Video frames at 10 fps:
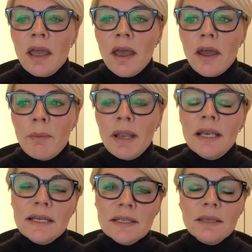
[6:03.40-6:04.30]
um, at
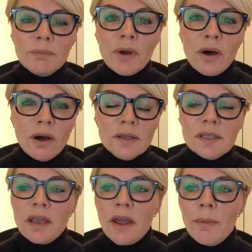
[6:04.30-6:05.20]
least in
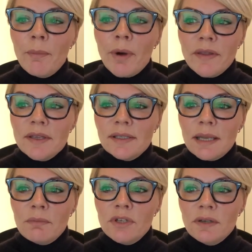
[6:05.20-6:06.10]
part, um, by the
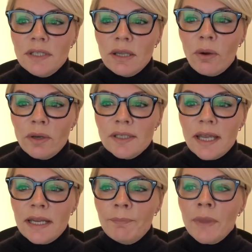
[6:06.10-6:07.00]
stamp duty
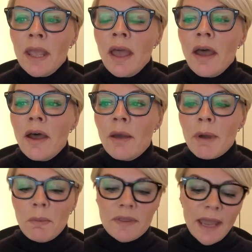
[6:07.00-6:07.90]
holiday. Um,
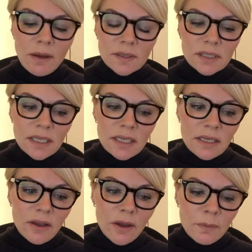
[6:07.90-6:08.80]
and without
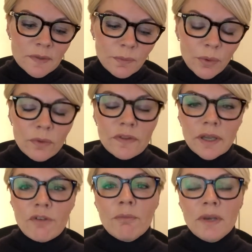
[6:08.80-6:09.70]
the um, support of the
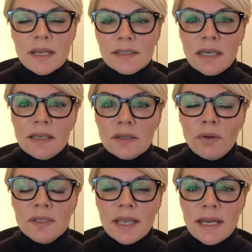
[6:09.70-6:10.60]
government extending this
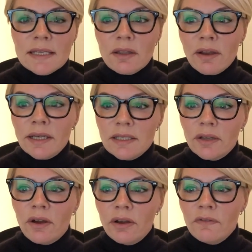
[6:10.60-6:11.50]
holiday, it's likely to
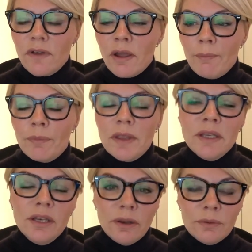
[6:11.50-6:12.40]
kind of,
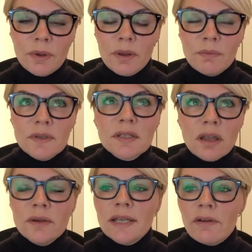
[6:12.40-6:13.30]
you know,
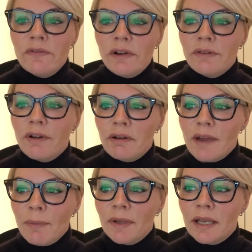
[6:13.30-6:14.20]
slow down very, very
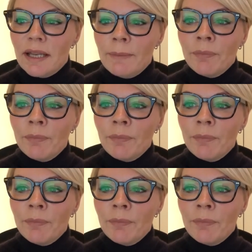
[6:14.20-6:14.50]
rapidly.